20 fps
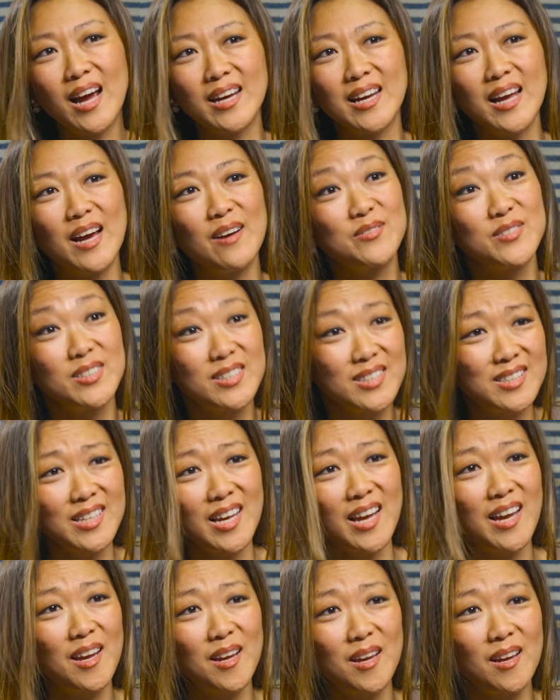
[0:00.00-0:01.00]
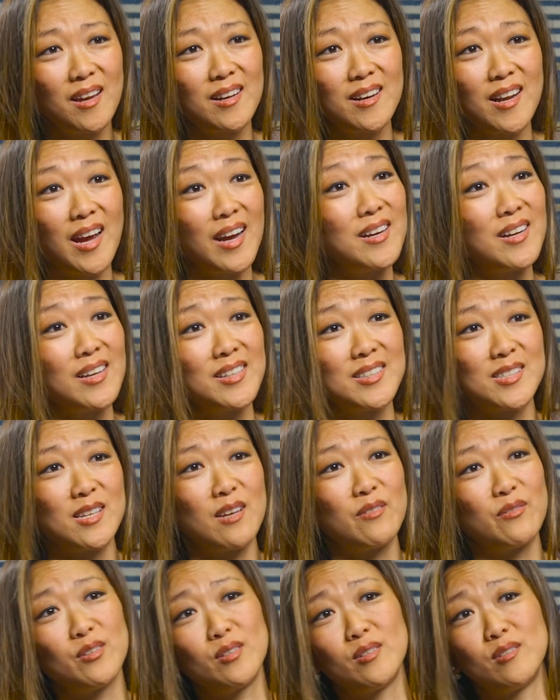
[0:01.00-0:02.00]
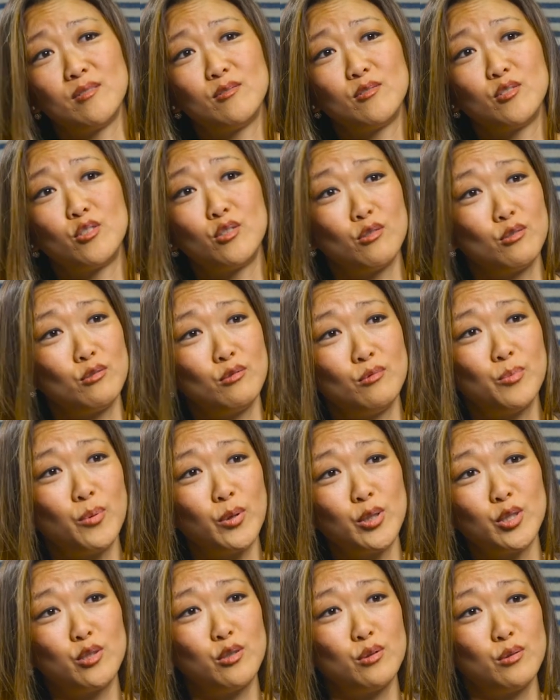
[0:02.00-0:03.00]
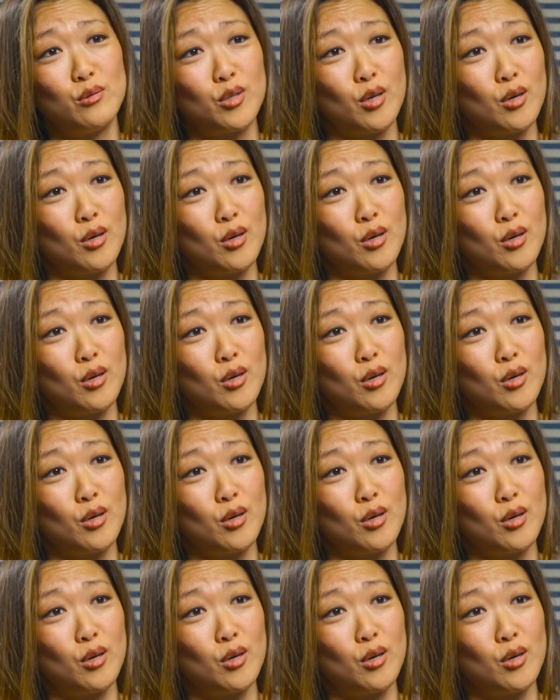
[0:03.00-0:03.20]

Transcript: I'd have to say a 997 2.2